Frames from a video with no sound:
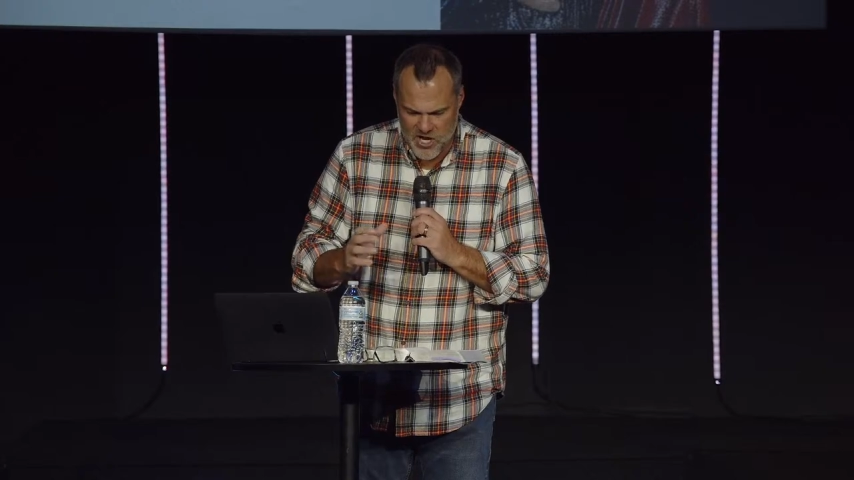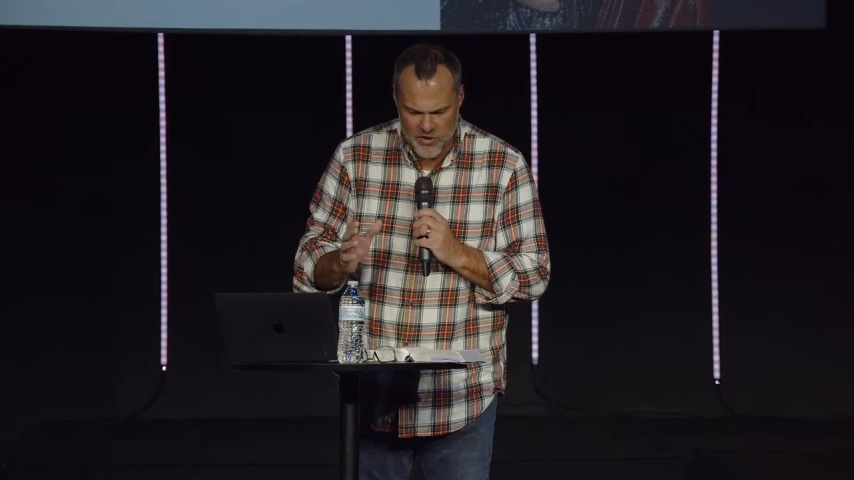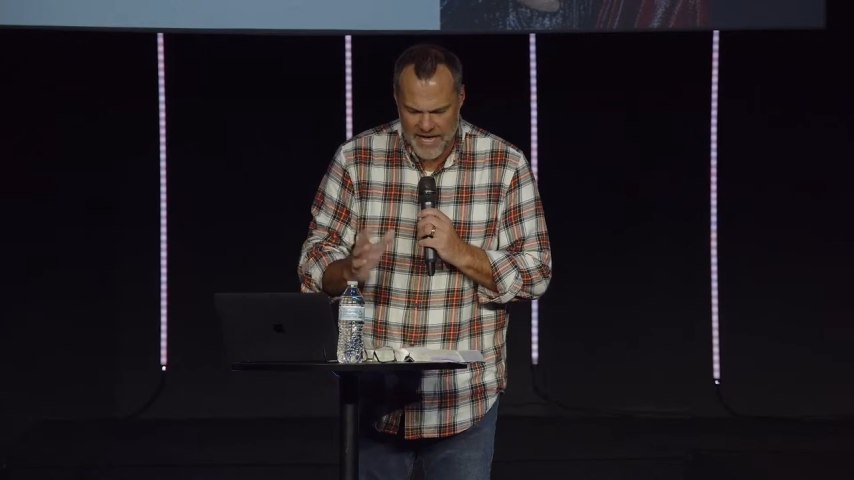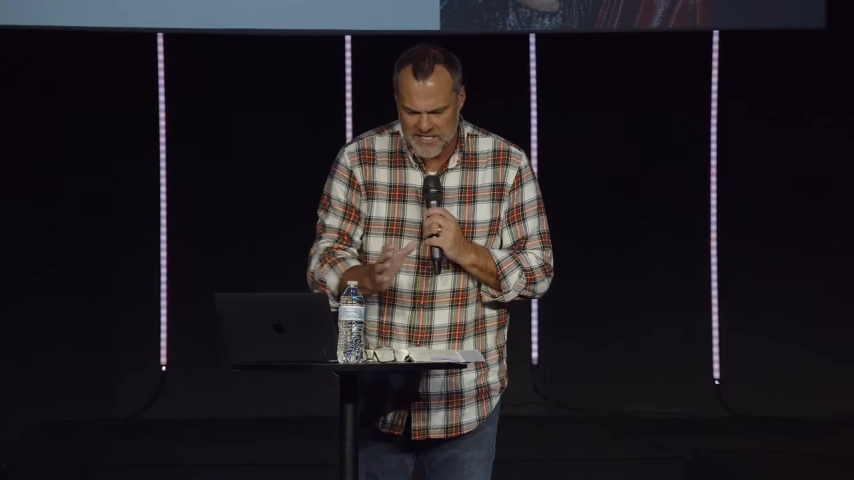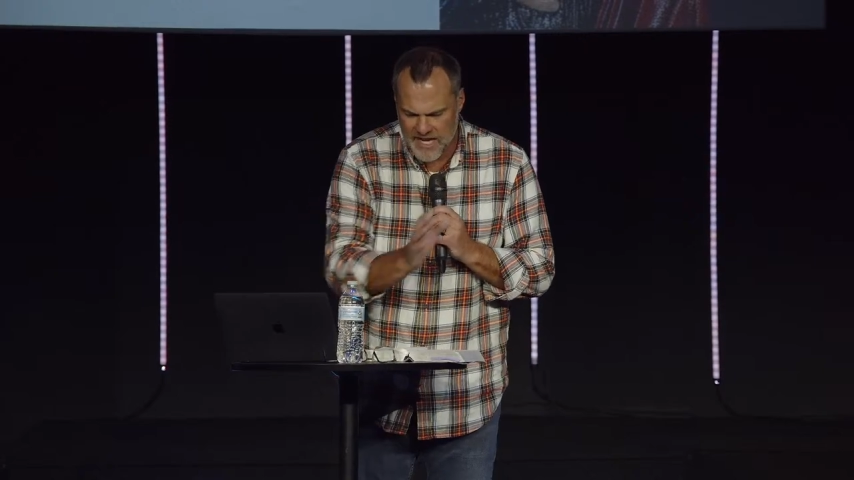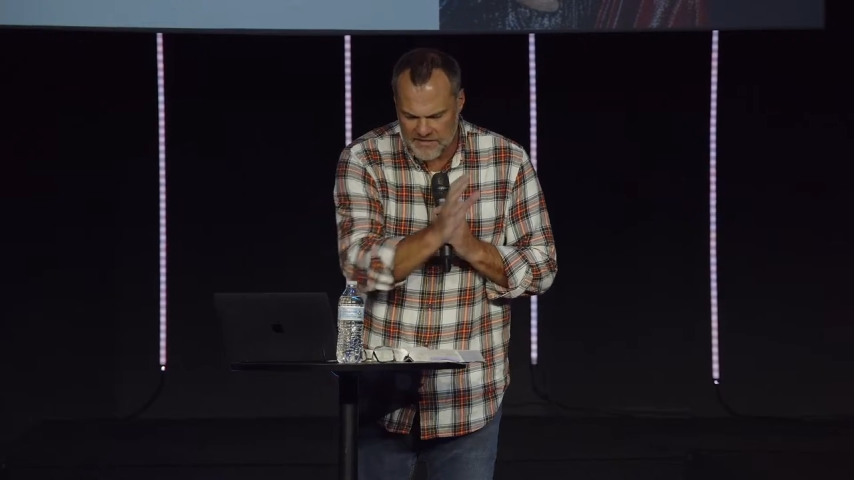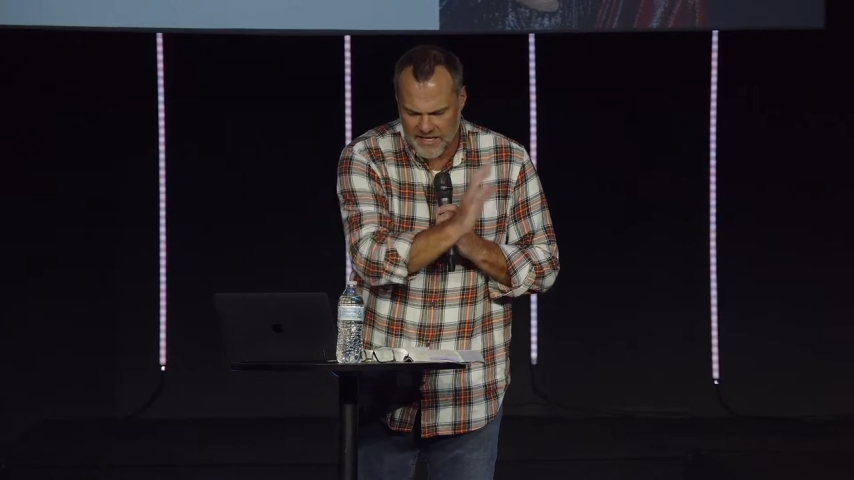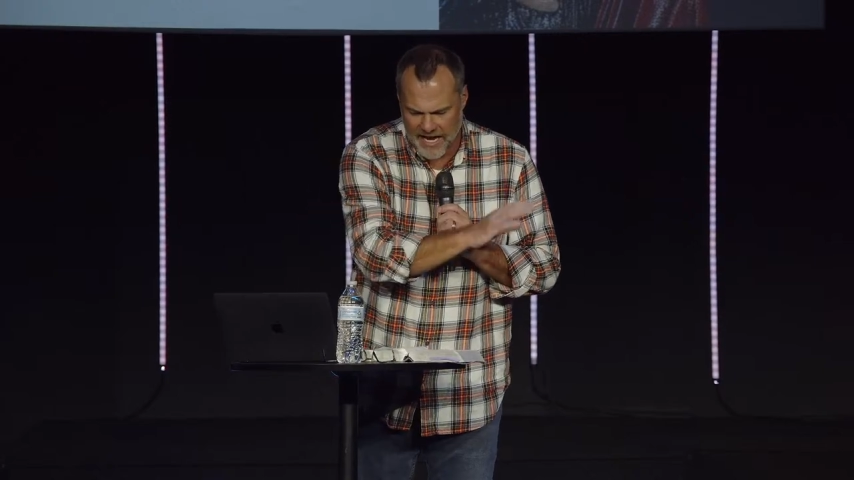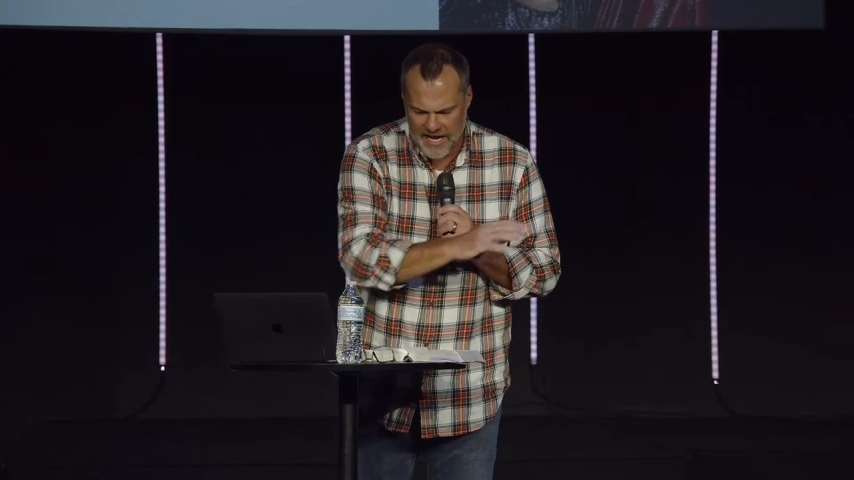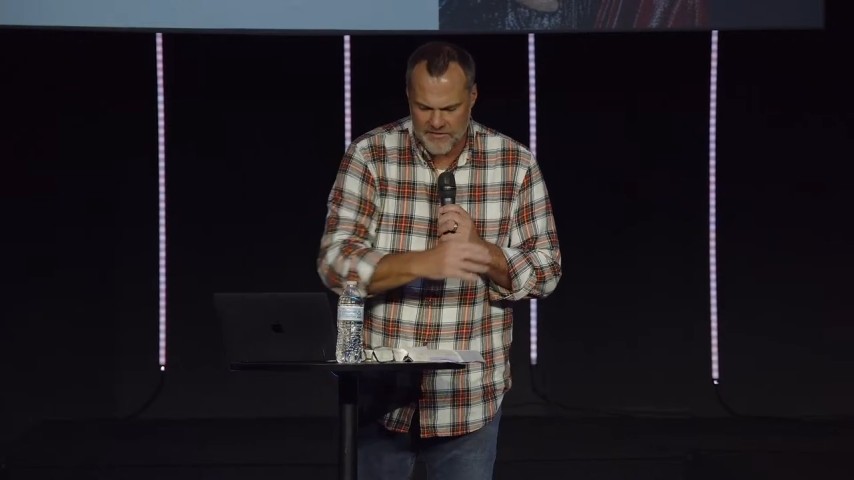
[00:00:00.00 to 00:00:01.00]
no, that's not
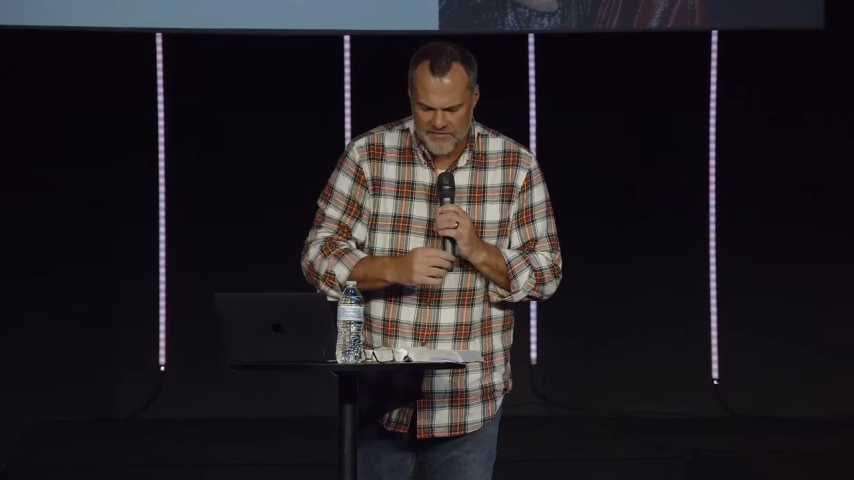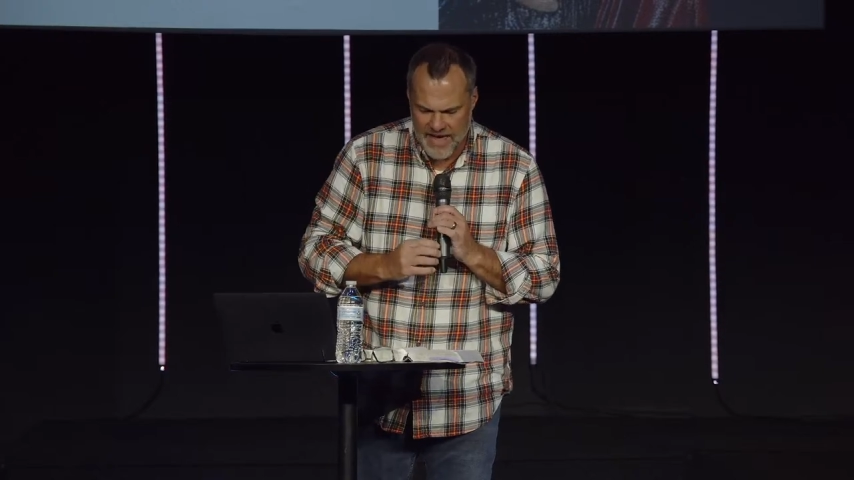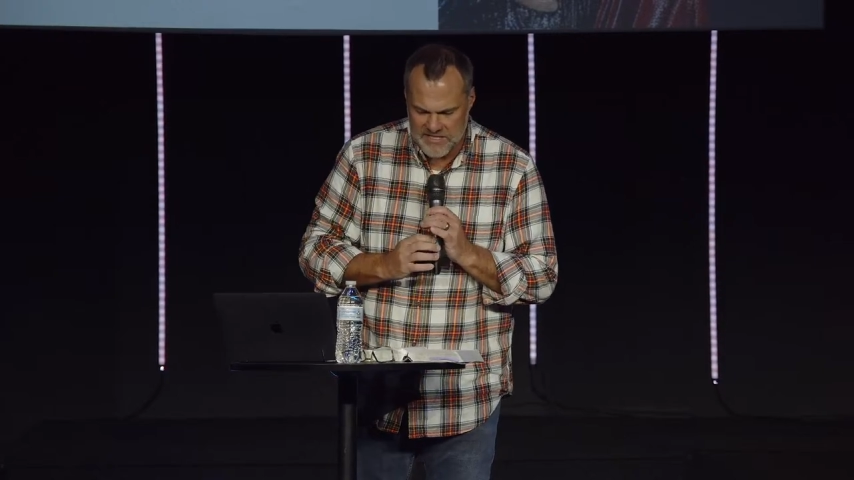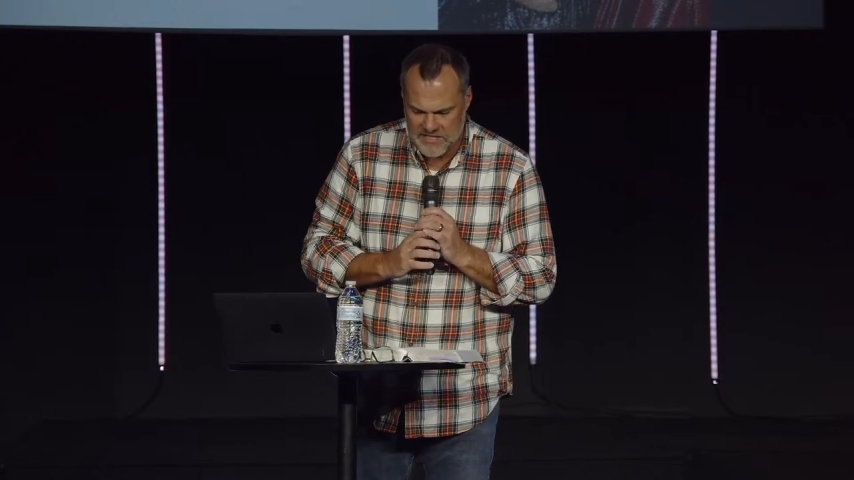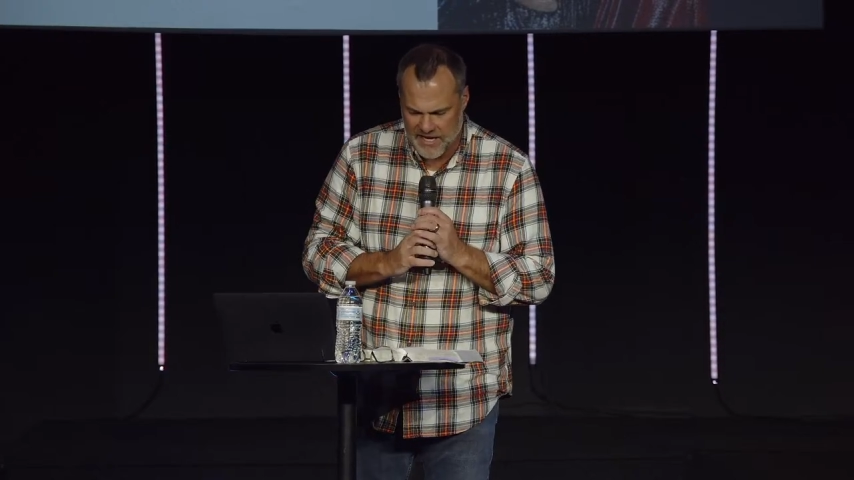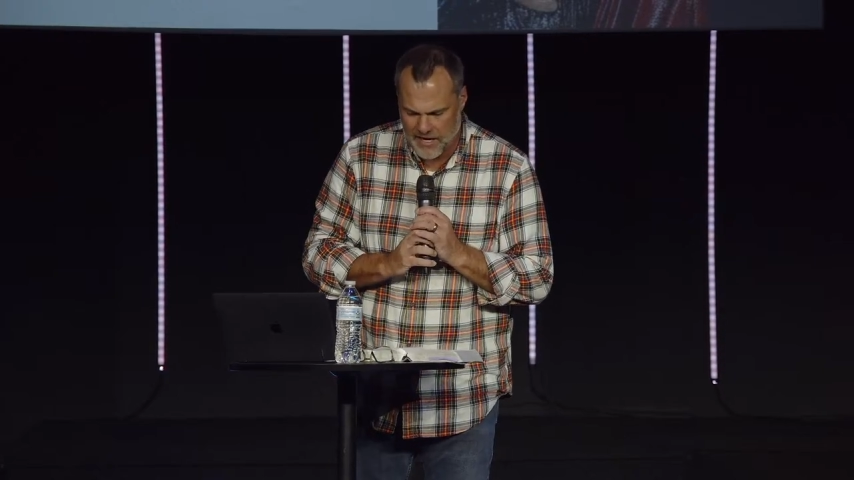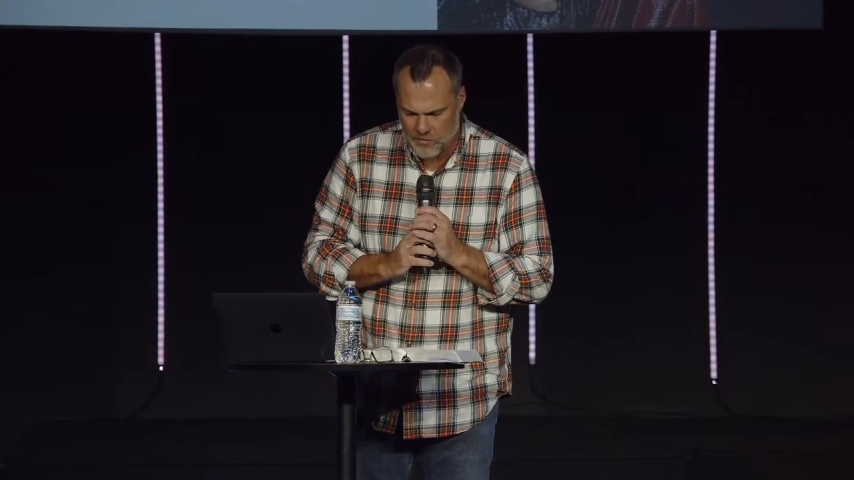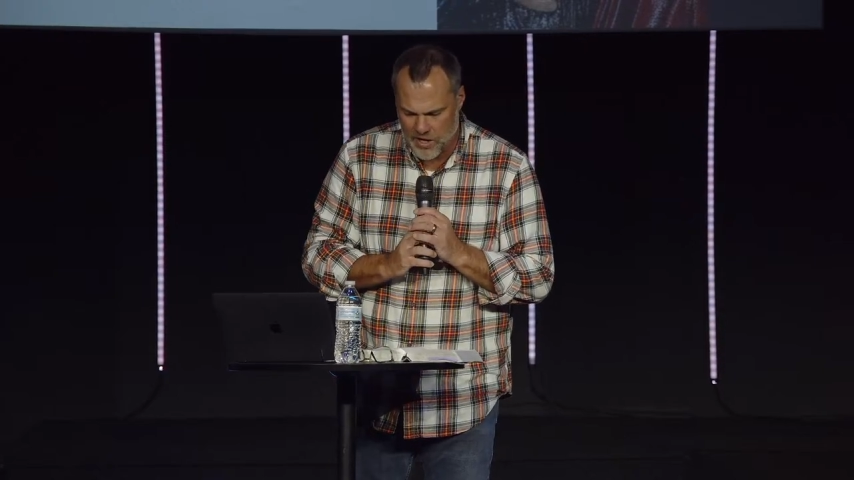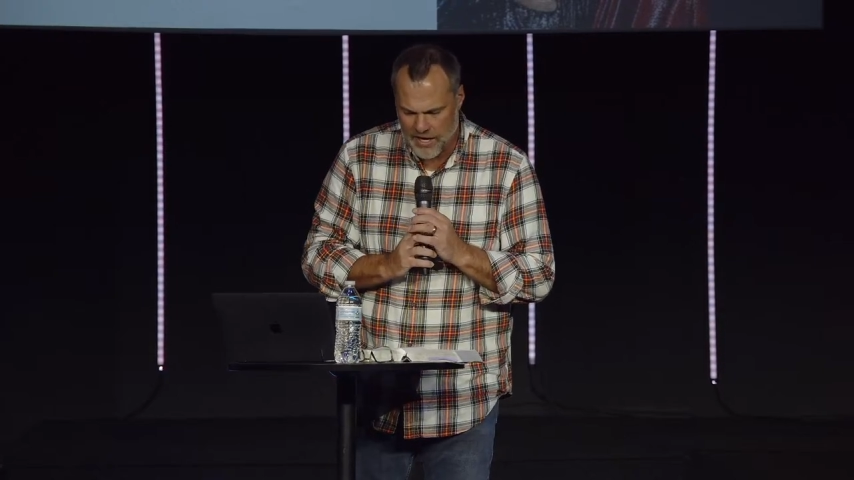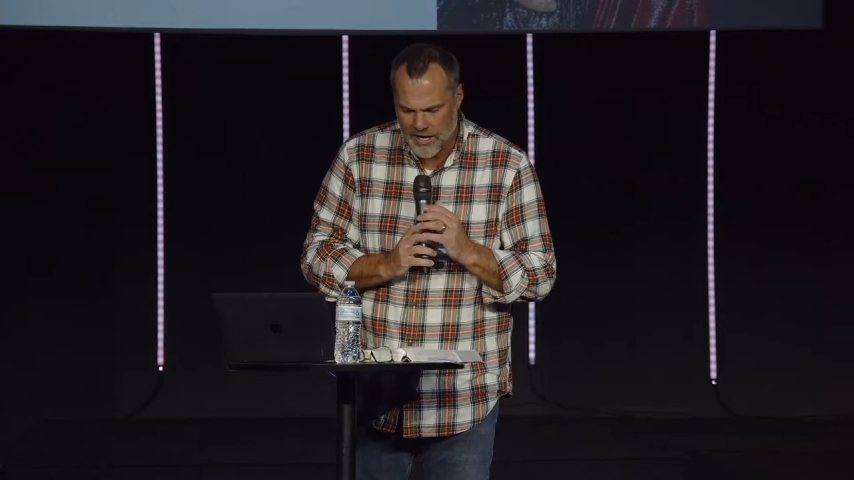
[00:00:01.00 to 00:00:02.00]
the kind of fast that
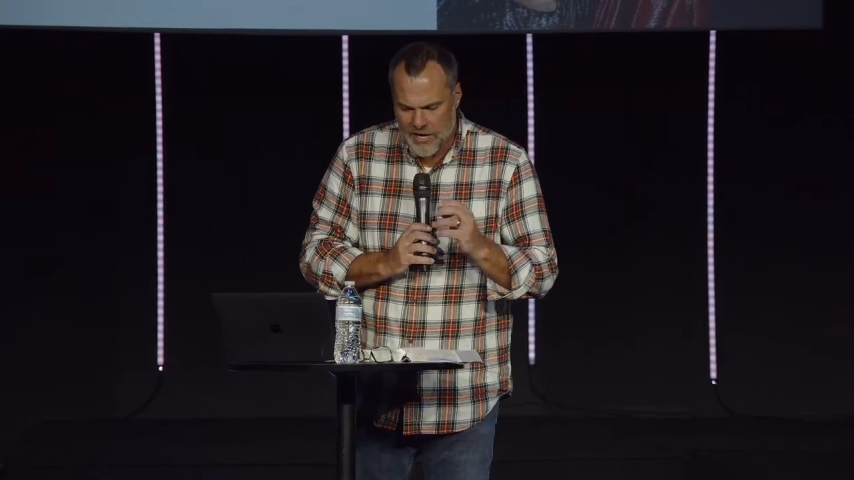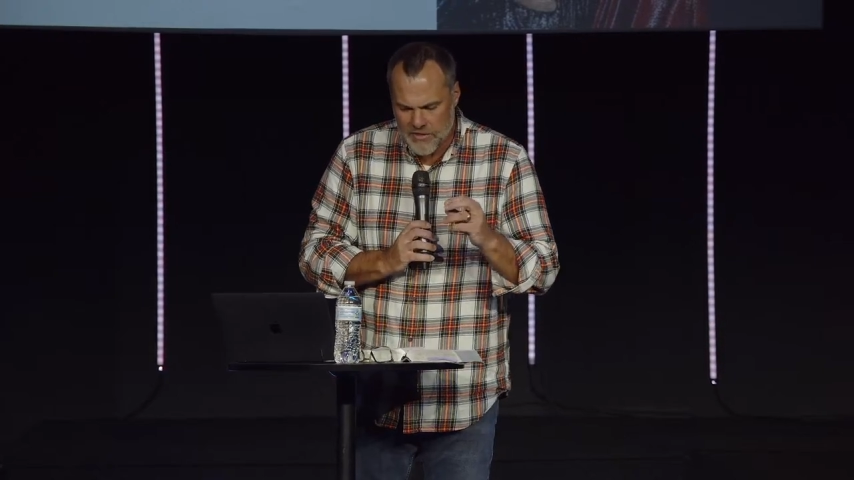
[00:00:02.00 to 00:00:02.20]
I want.